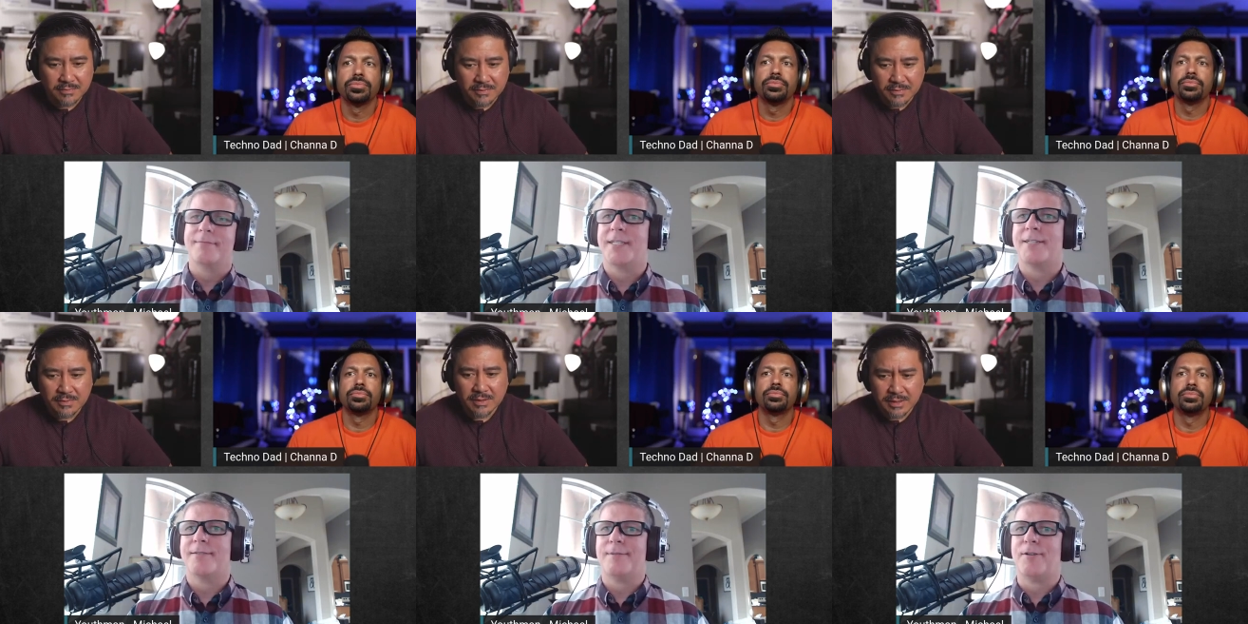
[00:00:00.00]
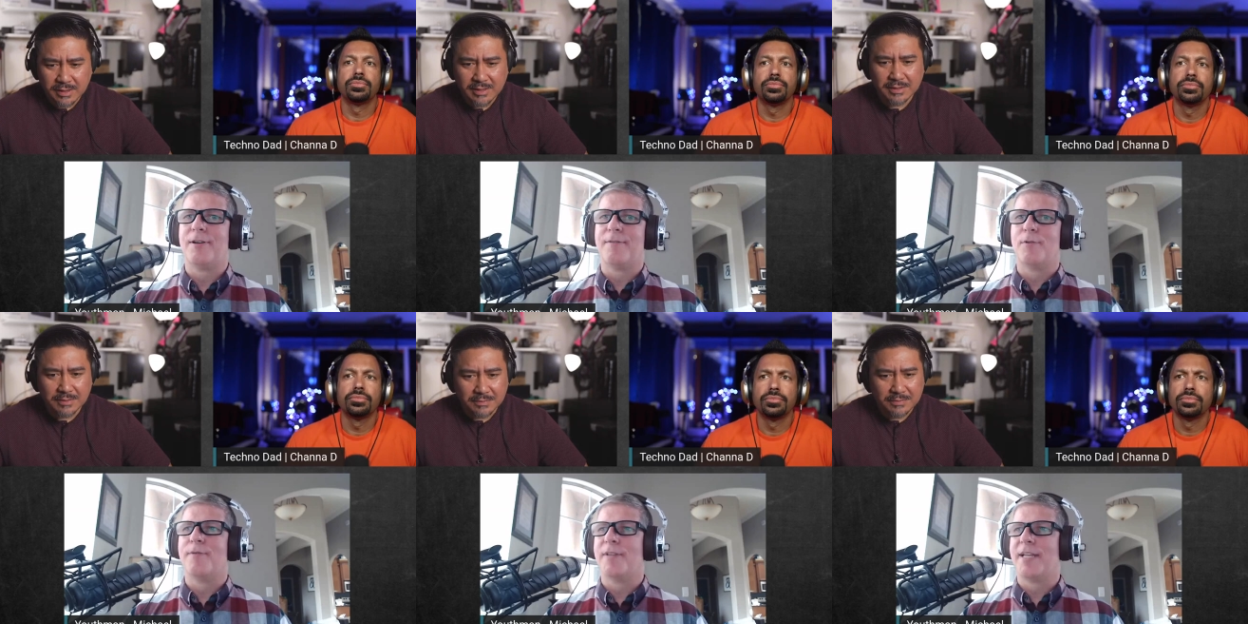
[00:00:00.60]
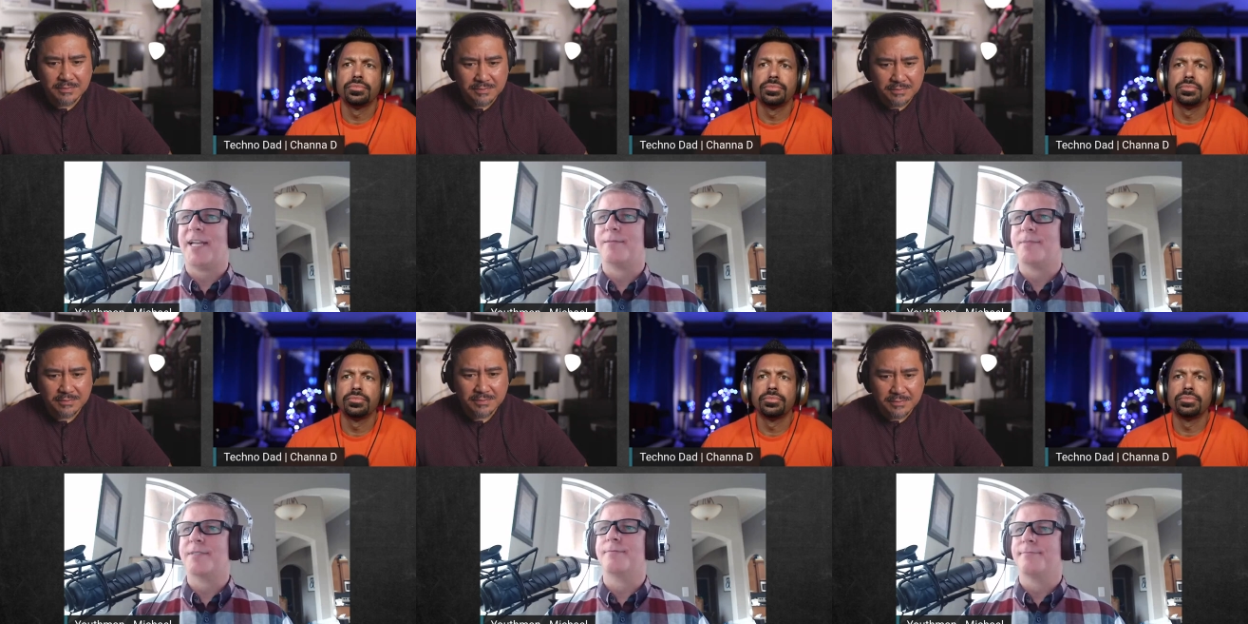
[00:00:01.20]
Speaker 1: You don't
Speaker 2: have room for the
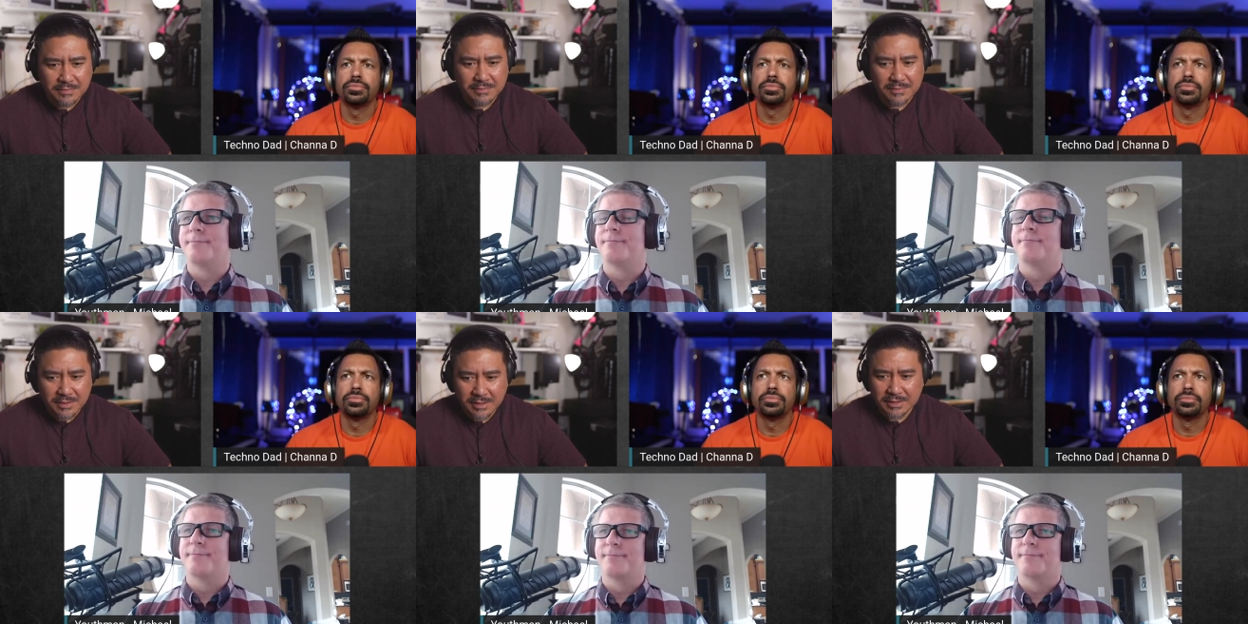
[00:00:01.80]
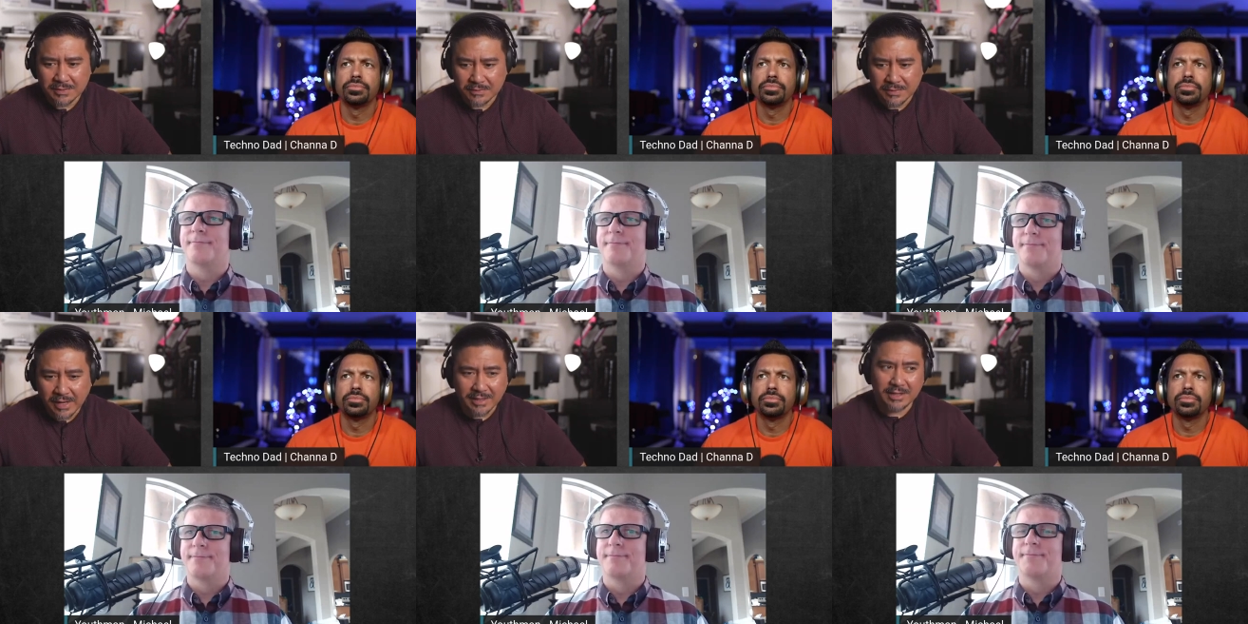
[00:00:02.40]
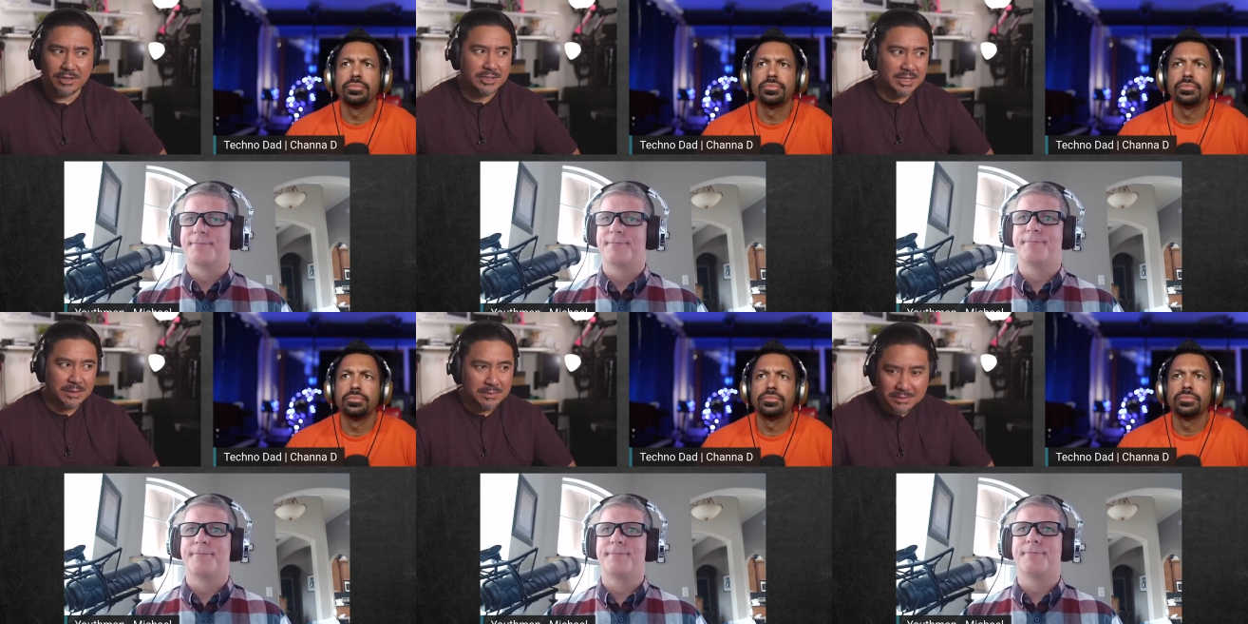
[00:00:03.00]
amps. Yeah, and then your
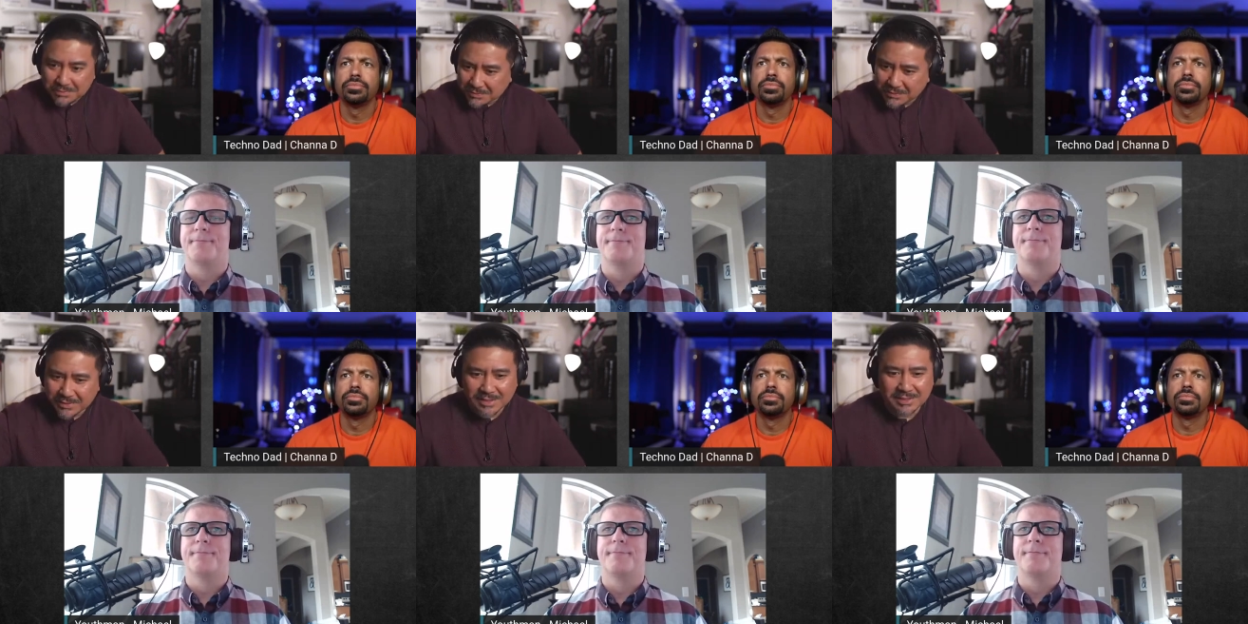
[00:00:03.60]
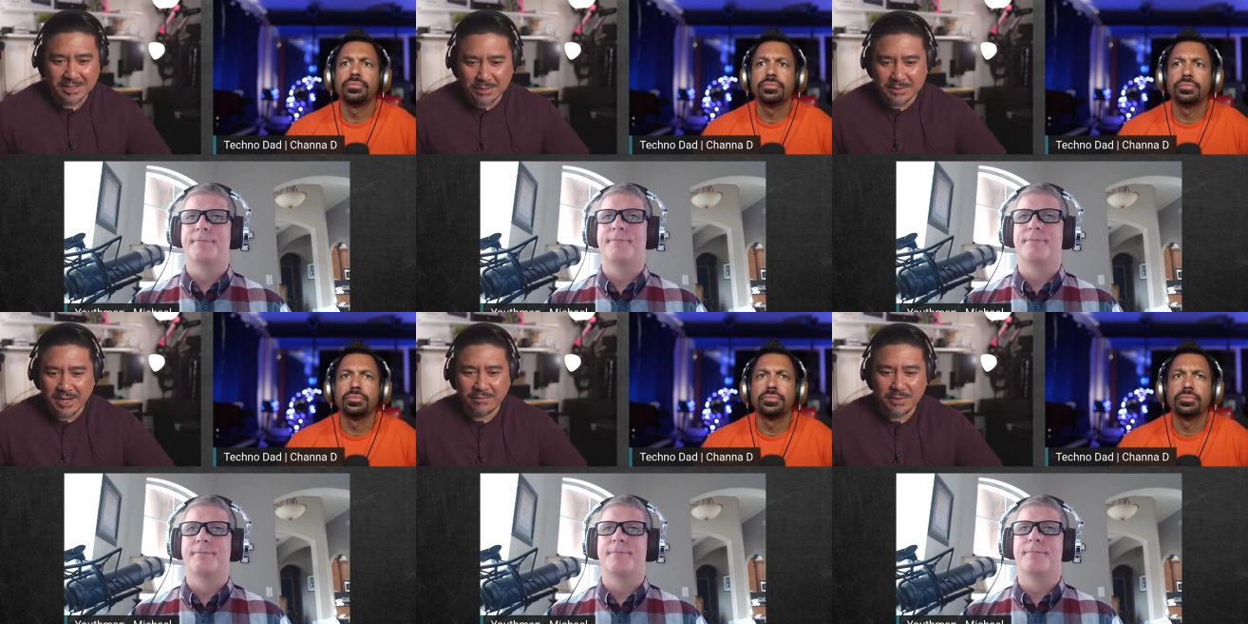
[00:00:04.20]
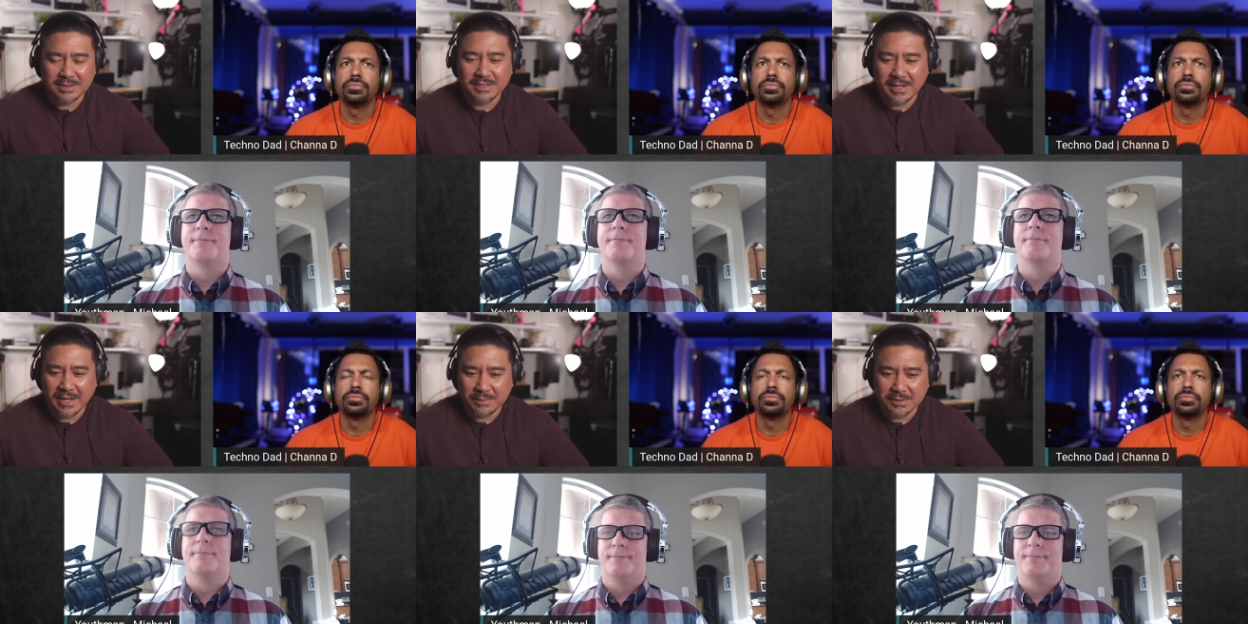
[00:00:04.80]
subs, the subs have
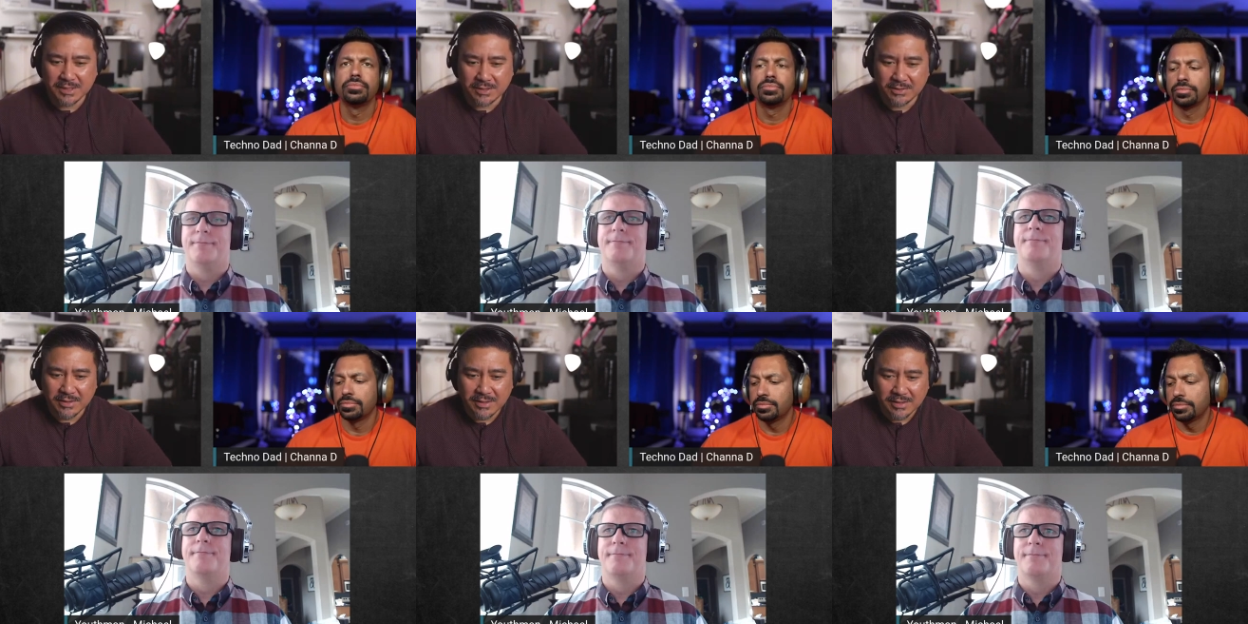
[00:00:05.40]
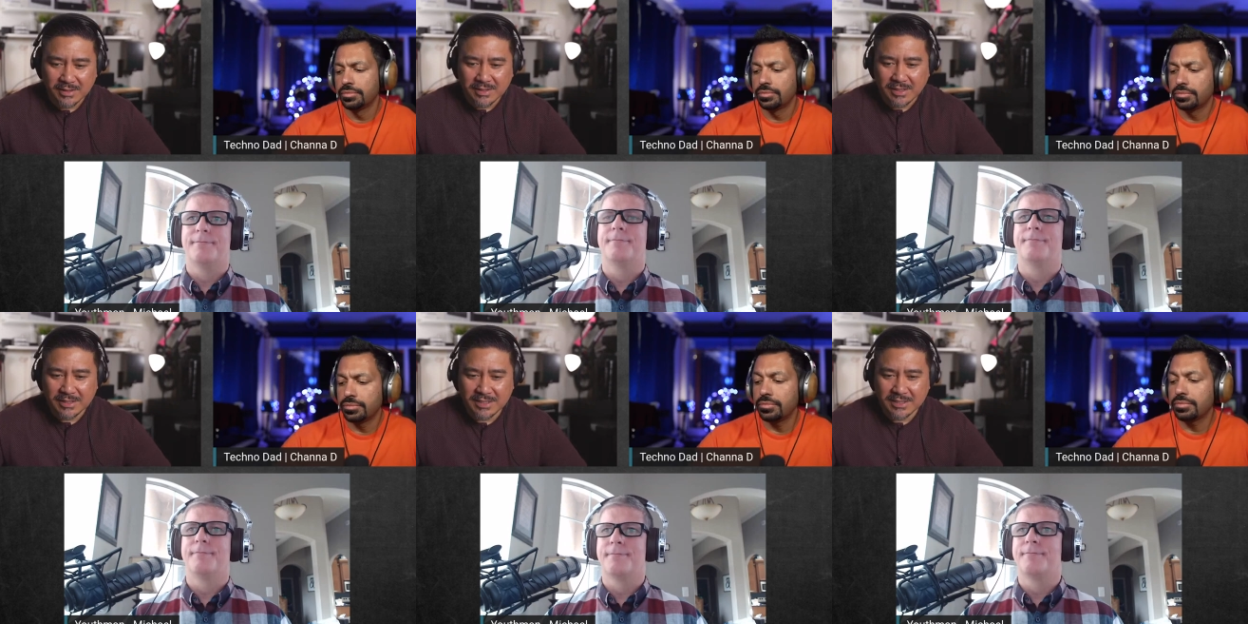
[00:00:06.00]
built-in amps, so it's